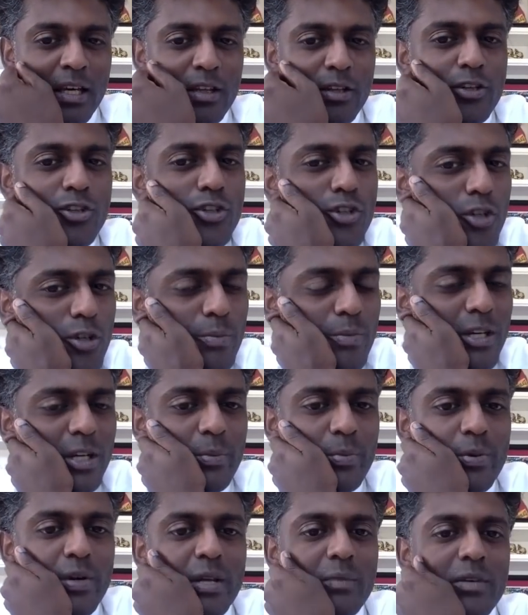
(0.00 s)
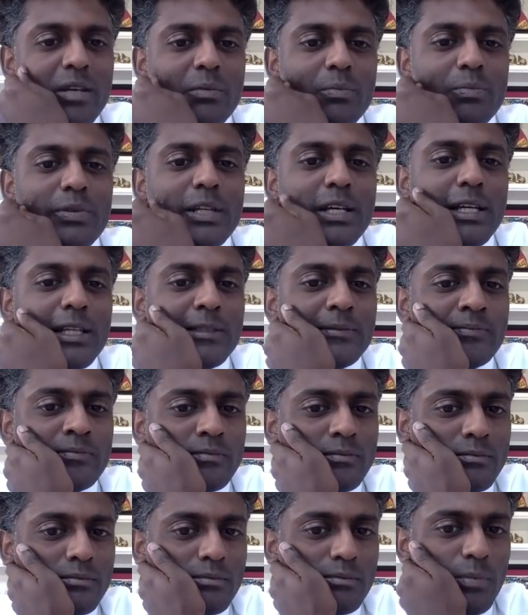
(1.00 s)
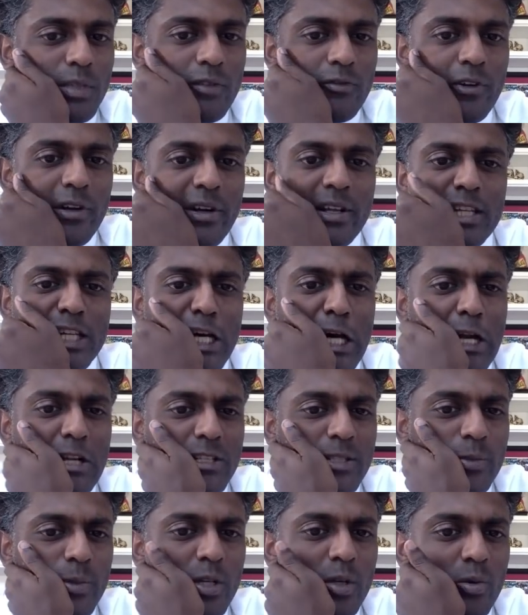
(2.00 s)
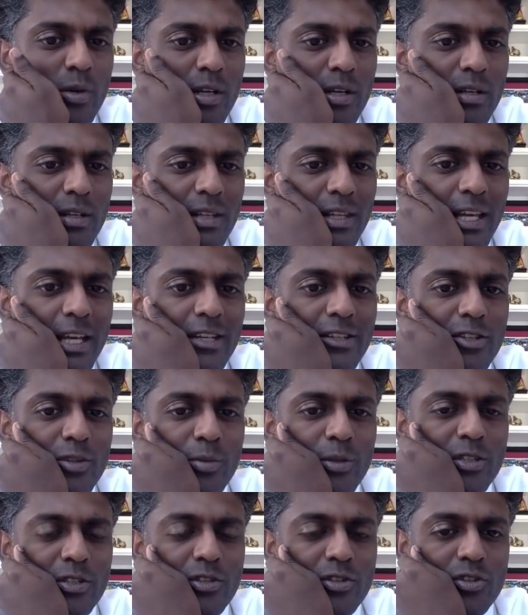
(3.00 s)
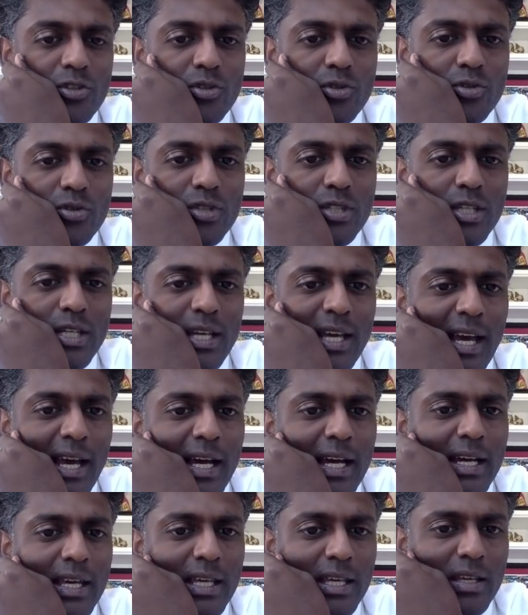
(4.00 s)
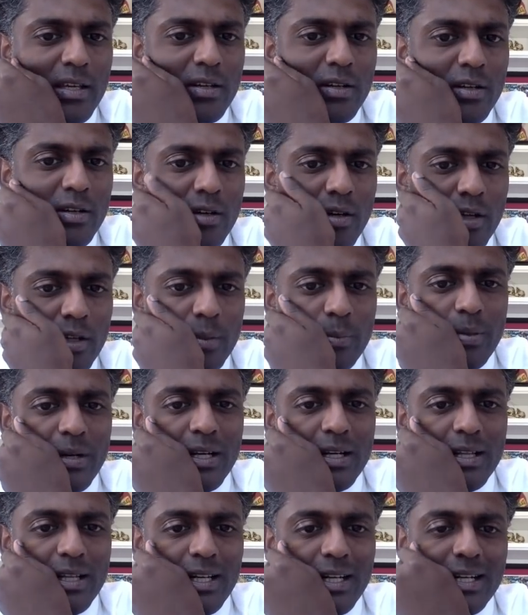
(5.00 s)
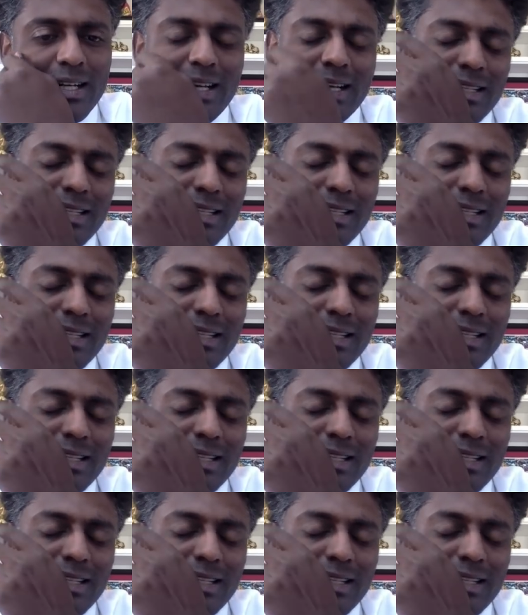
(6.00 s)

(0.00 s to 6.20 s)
This should be a premium play, but frankly, honestly, we don't want to lay too much juice here on the puck line.